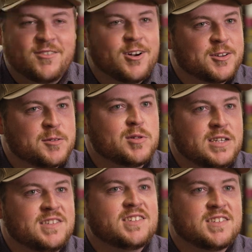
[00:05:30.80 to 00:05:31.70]
of a
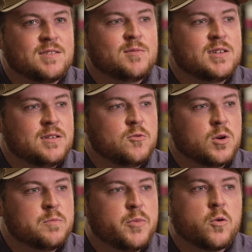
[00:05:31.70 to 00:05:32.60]
complete system that
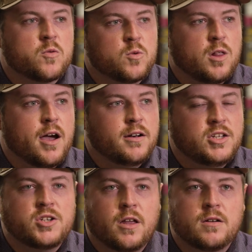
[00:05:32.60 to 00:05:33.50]
where both rely on
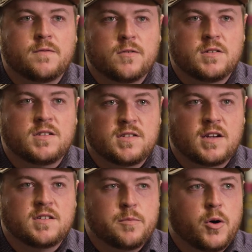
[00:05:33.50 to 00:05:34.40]
each other for the
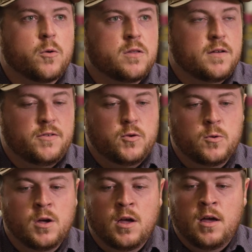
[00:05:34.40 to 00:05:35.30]
success of both. If
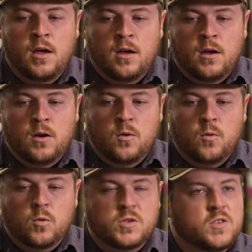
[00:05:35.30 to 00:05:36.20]
you
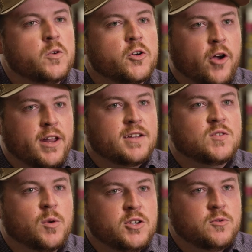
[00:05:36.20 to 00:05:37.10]
were so degraded
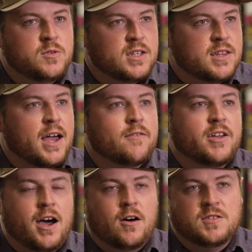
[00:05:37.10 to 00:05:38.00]
to where you didn't have
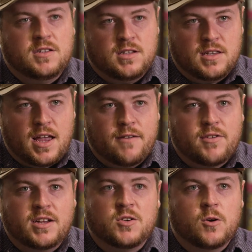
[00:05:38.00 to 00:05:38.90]
cows and didn't have
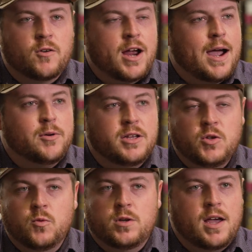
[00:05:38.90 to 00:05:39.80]
that turnover happening,
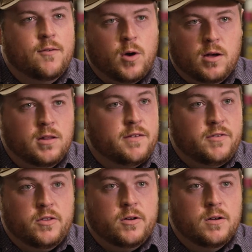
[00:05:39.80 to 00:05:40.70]
you wouldn't have wildlife
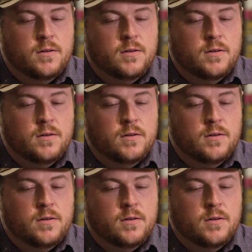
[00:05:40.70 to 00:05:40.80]
either.